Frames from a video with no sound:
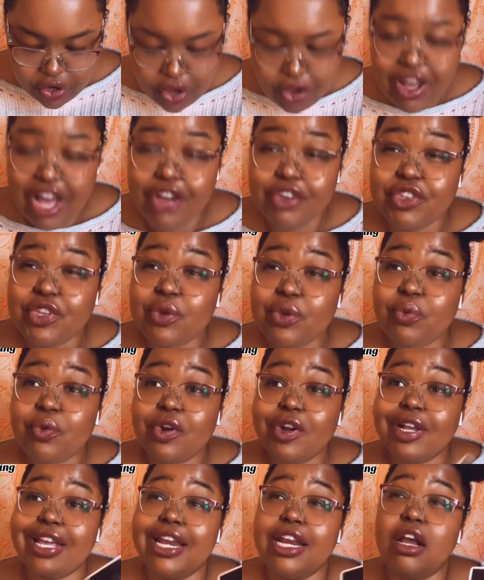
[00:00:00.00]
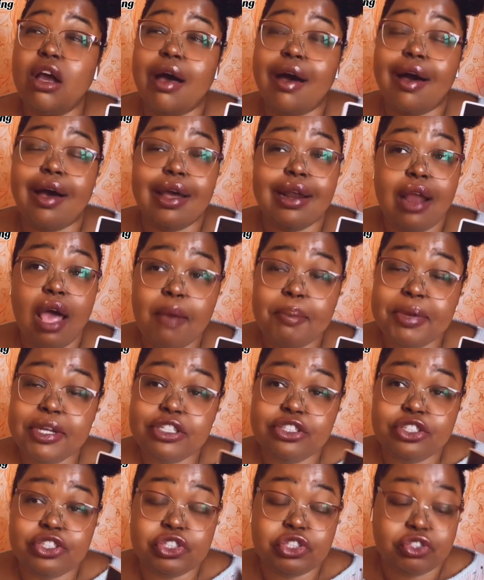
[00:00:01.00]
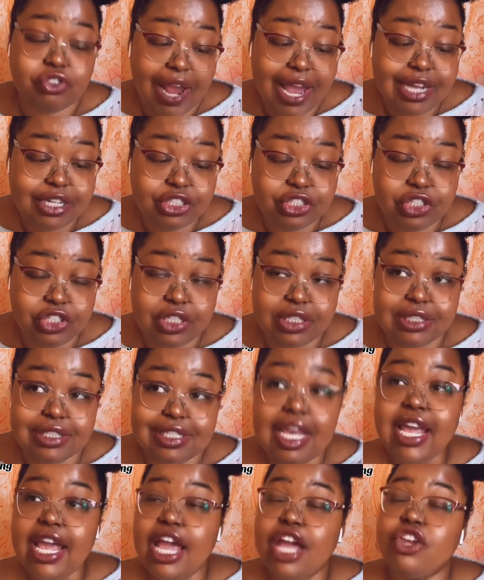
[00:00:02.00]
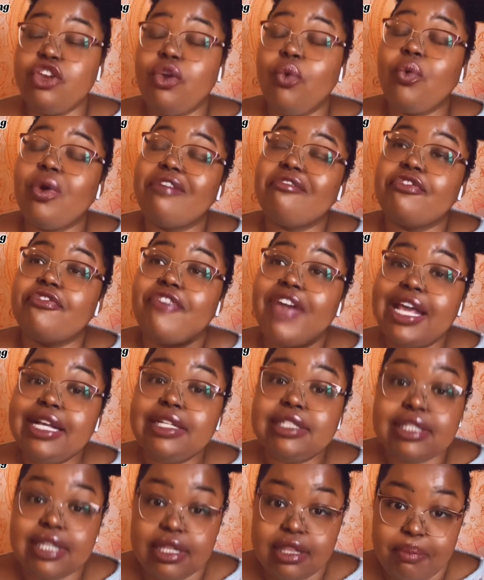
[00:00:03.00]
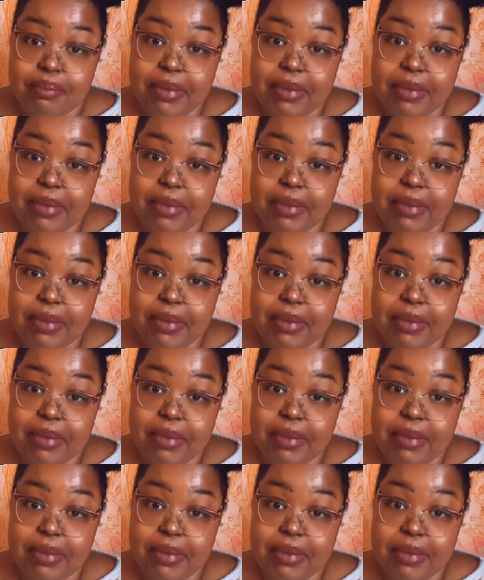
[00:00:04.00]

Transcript: how you were getting caught up in distractions and you weren't facing the